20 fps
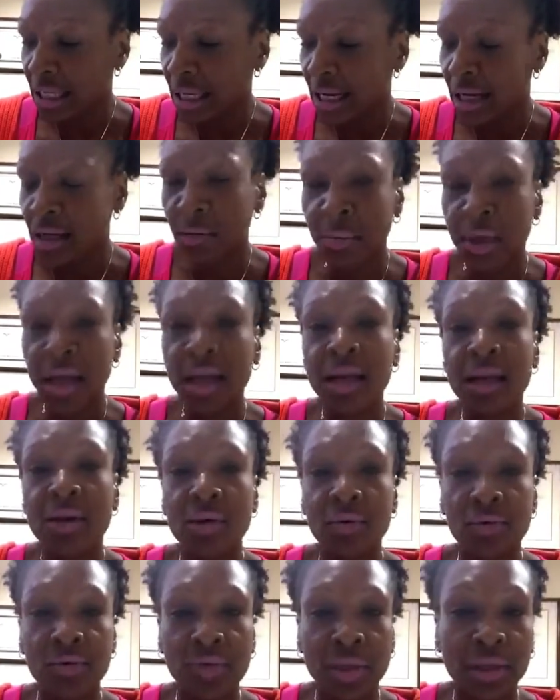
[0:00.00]
and the man
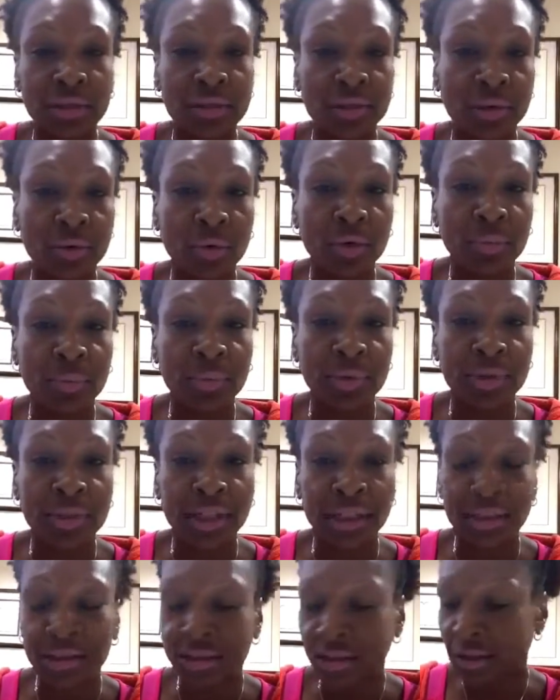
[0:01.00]
knows there's an order
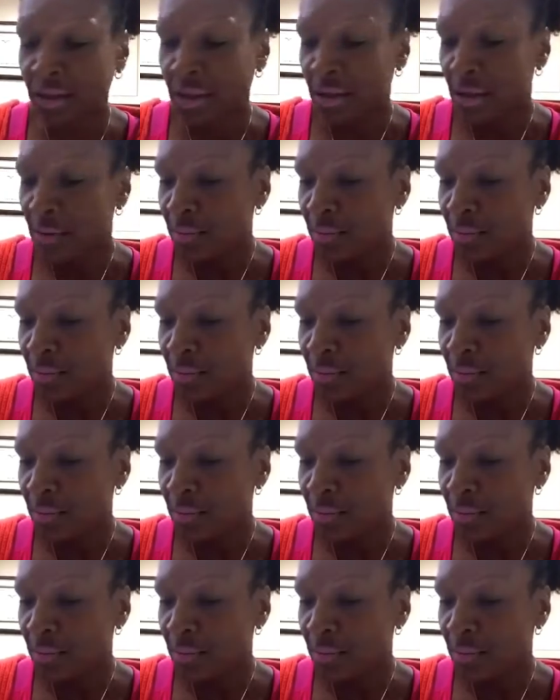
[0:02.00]
protection,